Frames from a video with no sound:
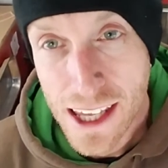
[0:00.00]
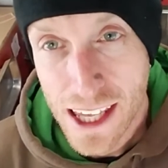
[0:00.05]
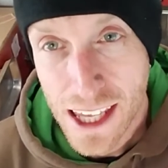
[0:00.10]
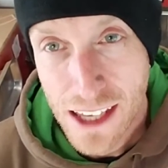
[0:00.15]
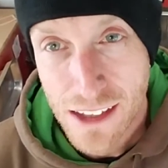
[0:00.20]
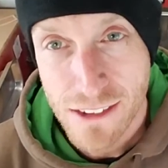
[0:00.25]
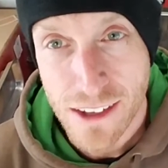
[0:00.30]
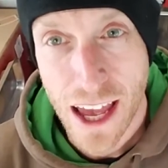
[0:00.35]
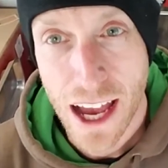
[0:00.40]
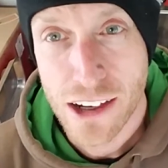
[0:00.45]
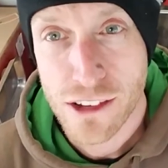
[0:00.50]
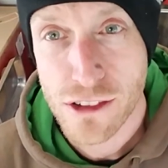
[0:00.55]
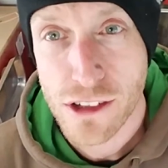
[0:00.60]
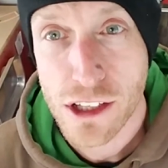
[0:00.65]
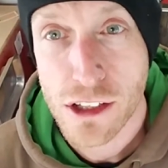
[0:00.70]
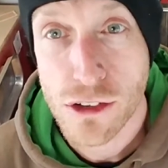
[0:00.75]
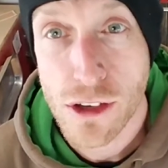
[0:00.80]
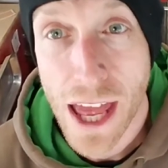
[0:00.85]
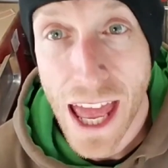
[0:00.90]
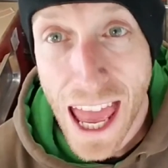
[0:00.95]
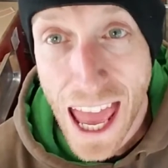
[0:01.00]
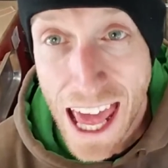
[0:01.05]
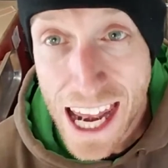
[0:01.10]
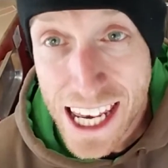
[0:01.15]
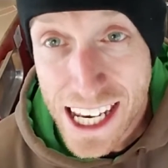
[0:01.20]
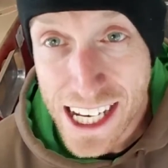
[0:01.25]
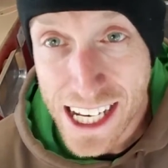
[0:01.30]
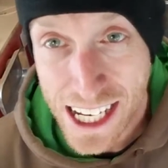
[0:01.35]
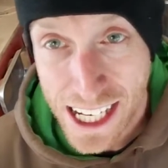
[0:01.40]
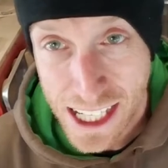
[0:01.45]
is actually
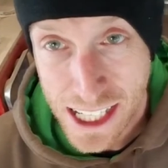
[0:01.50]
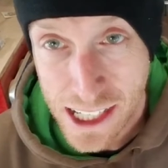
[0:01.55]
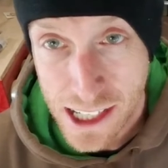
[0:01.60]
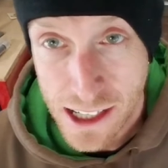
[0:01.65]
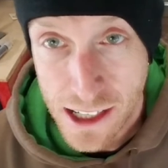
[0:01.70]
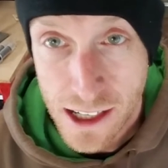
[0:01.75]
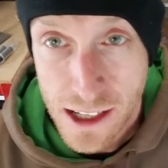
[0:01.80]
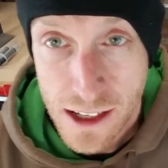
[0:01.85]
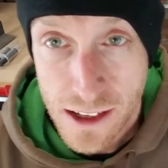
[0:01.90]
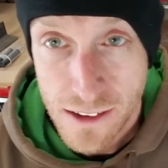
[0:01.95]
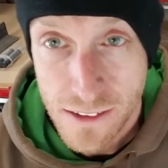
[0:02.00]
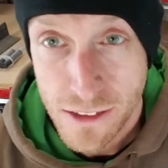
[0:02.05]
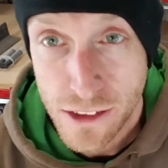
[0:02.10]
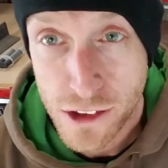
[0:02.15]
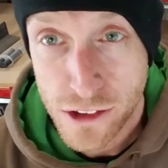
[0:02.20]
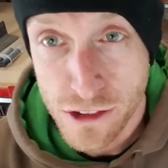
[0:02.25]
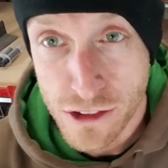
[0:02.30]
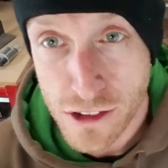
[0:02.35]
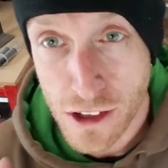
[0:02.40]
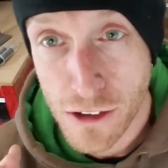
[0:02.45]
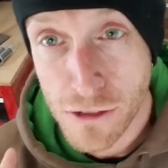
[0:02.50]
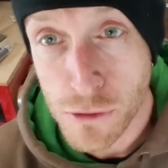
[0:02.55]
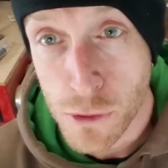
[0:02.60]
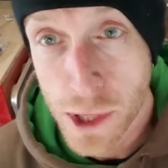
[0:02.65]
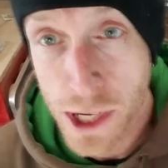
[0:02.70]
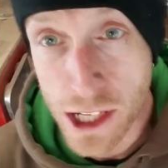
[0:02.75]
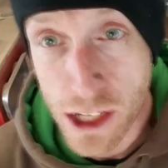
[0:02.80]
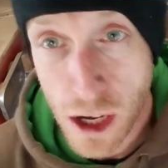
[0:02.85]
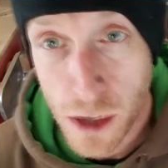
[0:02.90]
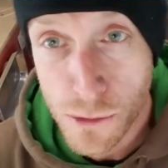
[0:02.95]
editing this stuff
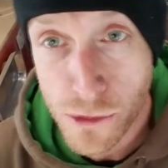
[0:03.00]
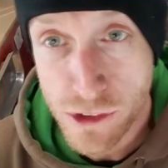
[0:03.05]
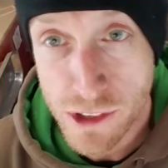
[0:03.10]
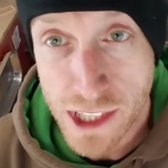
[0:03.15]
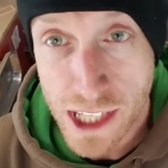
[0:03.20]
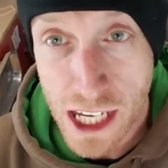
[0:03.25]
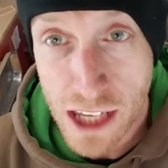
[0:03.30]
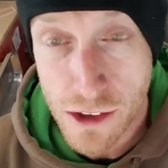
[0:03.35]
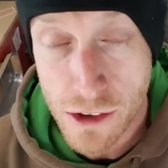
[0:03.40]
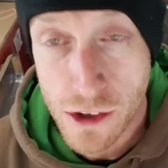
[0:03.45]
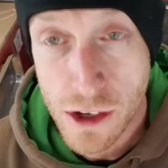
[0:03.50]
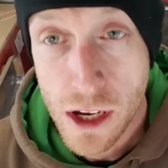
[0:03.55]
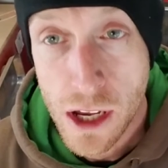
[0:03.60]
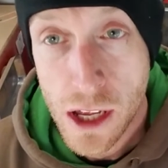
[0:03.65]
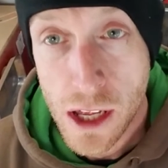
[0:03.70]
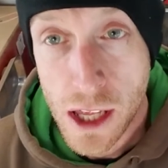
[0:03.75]
when it comes together.